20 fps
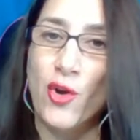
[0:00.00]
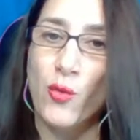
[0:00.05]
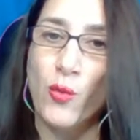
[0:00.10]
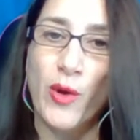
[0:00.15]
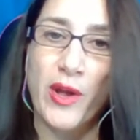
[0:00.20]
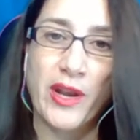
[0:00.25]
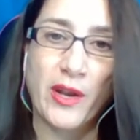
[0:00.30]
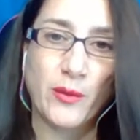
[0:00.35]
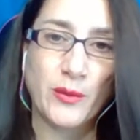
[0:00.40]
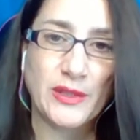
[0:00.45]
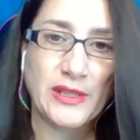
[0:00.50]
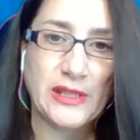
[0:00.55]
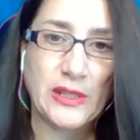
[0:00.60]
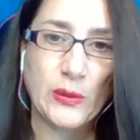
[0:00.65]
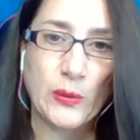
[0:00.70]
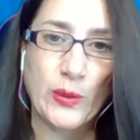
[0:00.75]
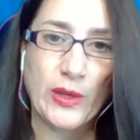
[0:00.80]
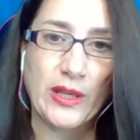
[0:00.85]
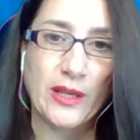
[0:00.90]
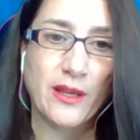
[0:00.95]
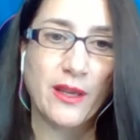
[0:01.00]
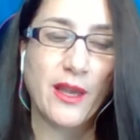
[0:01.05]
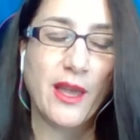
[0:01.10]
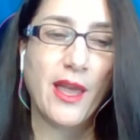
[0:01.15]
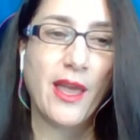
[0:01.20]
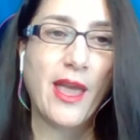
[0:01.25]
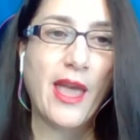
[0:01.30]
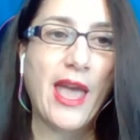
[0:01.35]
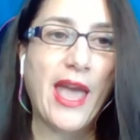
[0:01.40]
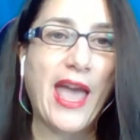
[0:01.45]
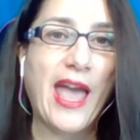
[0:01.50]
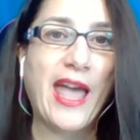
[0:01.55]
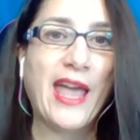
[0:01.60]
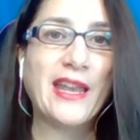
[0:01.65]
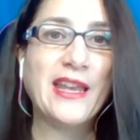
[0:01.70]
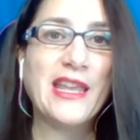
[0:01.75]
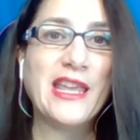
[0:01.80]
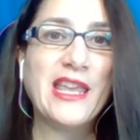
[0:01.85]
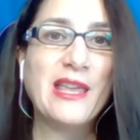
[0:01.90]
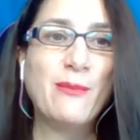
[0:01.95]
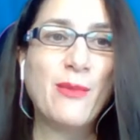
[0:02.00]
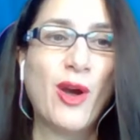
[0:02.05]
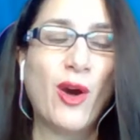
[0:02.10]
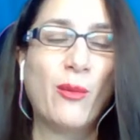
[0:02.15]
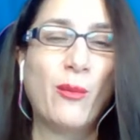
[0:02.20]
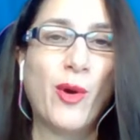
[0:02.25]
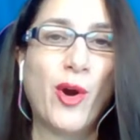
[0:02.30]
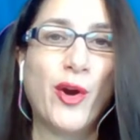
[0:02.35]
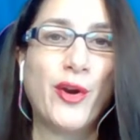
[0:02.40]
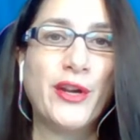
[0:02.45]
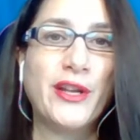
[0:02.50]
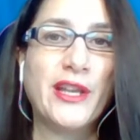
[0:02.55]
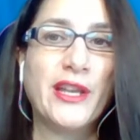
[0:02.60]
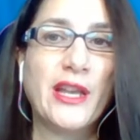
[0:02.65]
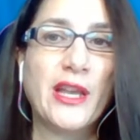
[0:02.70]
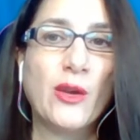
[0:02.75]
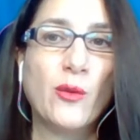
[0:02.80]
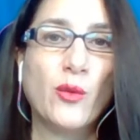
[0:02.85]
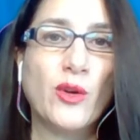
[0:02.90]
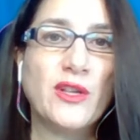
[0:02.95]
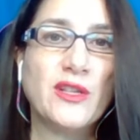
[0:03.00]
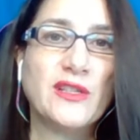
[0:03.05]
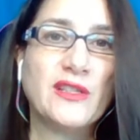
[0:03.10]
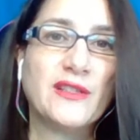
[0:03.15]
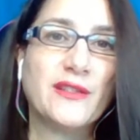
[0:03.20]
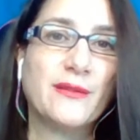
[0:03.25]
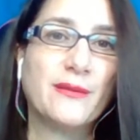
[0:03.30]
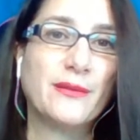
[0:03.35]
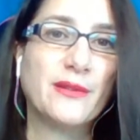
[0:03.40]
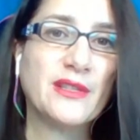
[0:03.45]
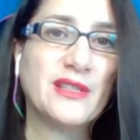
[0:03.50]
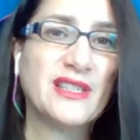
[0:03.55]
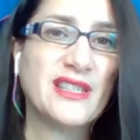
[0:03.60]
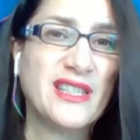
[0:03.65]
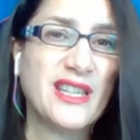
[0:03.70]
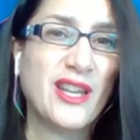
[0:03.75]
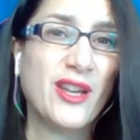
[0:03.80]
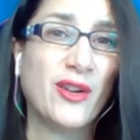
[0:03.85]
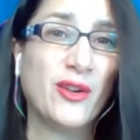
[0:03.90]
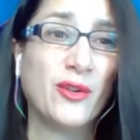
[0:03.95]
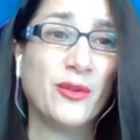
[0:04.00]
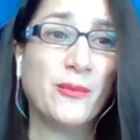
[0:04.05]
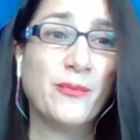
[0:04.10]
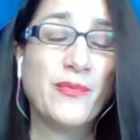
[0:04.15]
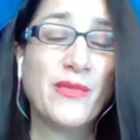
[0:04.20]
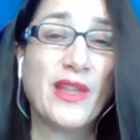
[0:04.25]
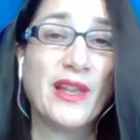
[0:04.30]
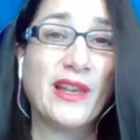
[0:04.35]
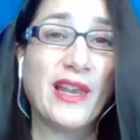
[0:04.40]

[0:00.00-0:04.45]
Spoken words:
know what I was doing. And email marketing was still,